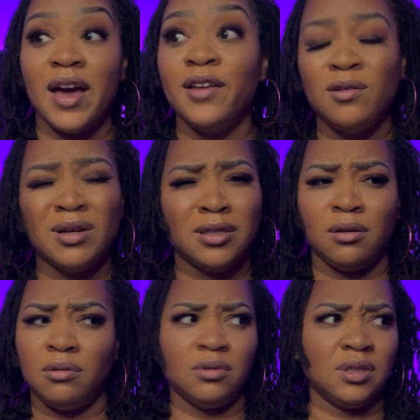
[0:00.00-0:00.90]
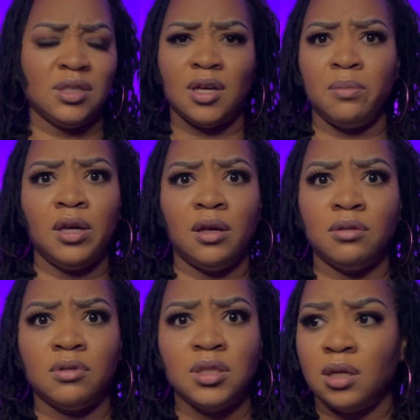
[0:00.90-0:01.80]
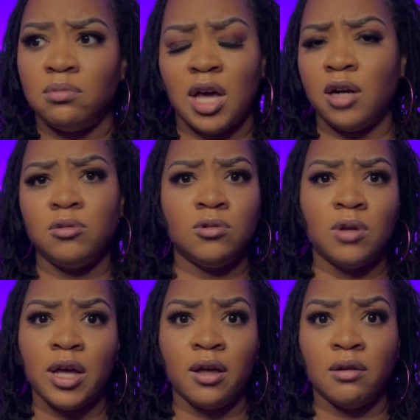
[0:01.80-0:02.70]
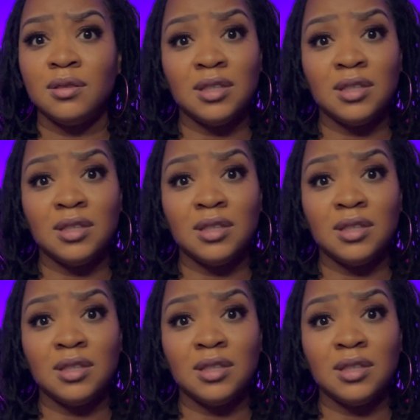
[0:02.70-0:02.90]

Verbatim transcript: I knew I said, oh, this ain't me. This ain't, I don't do that.